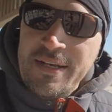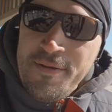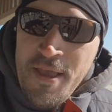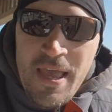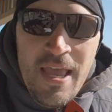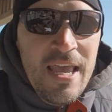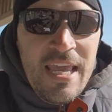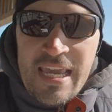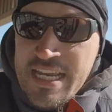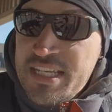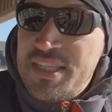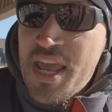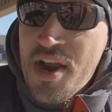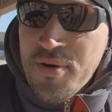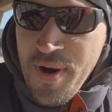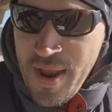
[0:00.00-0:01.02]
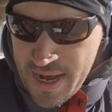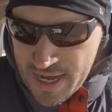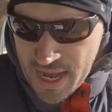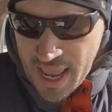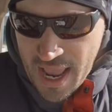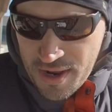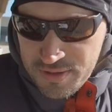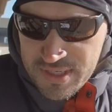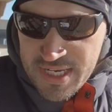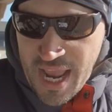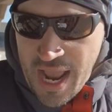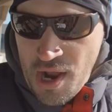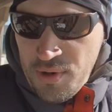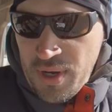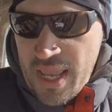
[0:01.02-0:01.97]
And he's there right now
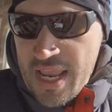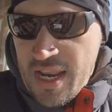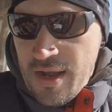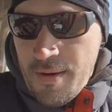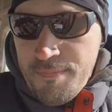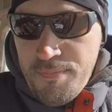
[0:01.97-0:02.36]
down in